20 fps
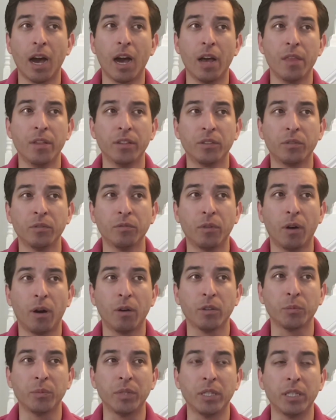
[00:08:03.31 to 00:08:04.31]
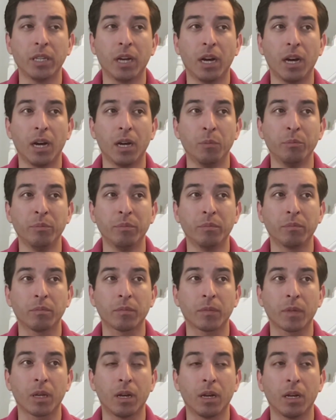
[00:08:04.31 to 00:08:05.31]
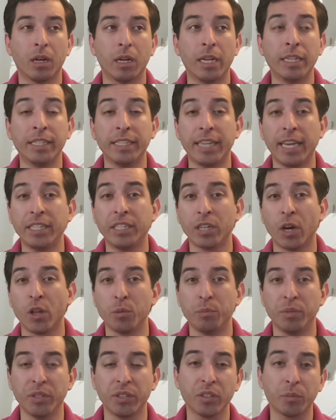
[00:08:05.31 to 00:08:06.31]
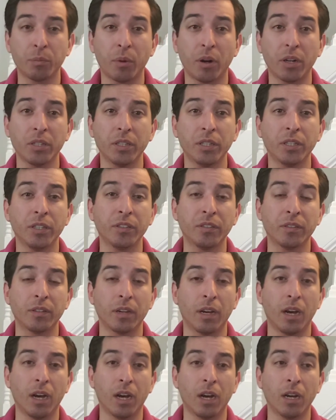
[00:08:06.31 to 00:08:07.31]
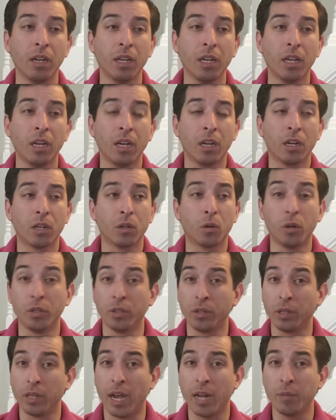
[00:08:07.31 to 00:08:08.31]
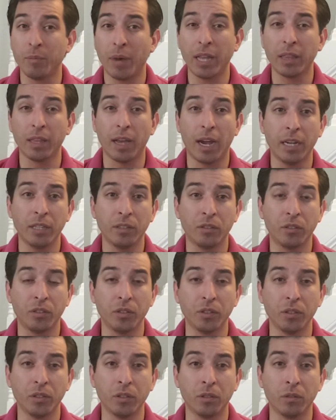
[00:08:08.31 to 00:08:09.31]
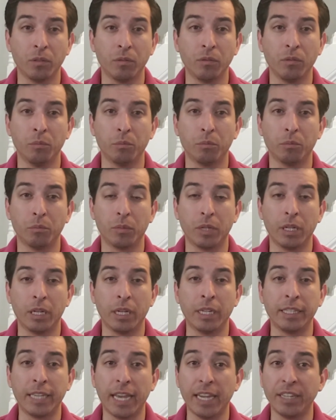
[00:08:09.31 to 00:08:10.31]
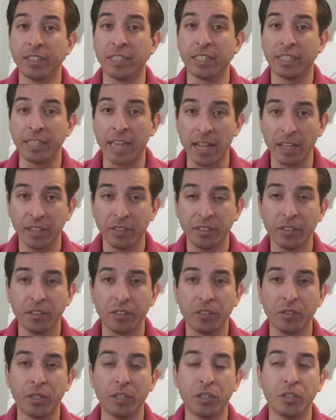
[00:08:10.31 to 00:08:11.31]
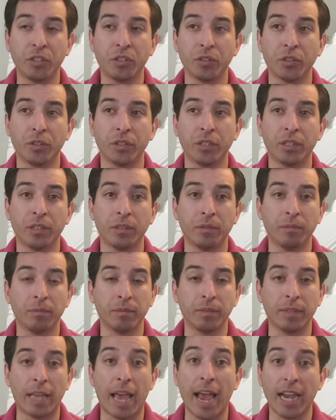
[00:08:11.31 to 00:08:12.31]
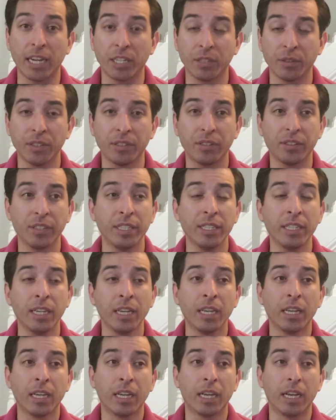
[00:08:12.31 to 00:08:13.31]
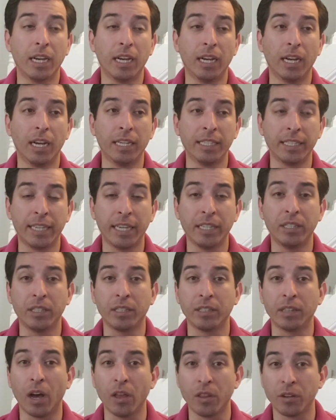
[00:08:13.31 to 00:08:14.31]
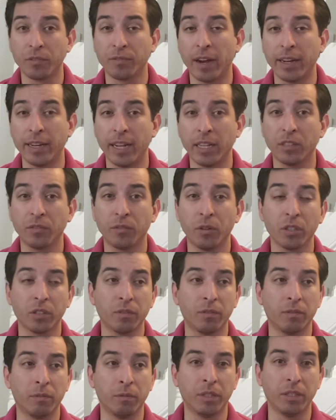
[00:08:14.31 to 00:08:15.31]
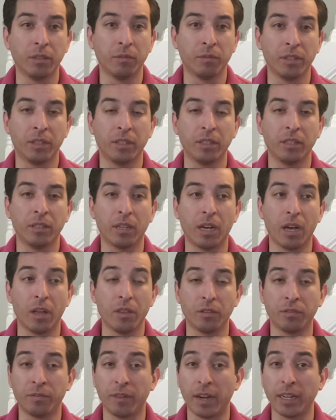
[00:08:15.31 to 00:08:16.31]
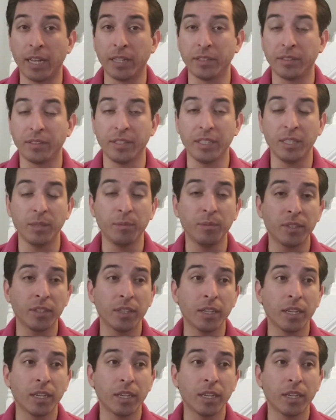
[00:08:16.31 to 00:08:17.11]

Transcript: This involves me engaging other business partners, going line by line to engage in analysis to ensure accuracy, engaging other finance folks within other finance teams,